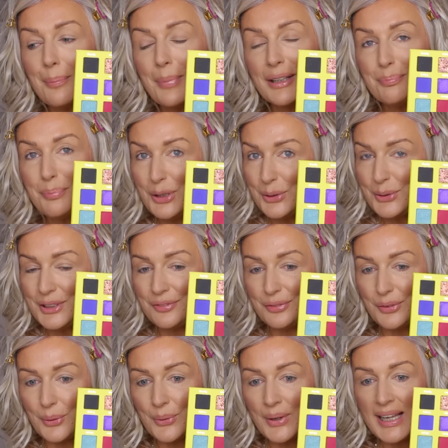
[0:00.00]
but
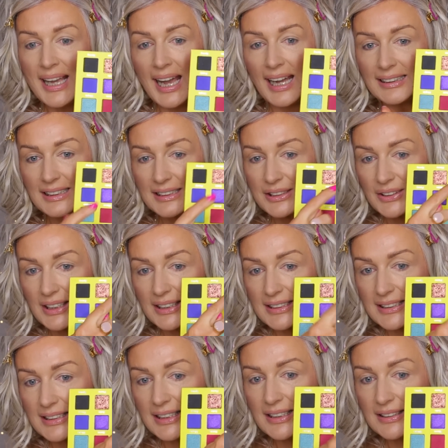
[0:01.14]
beautiful. And as you can
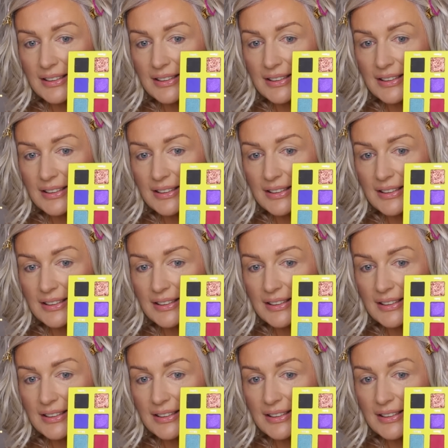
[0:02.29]
see,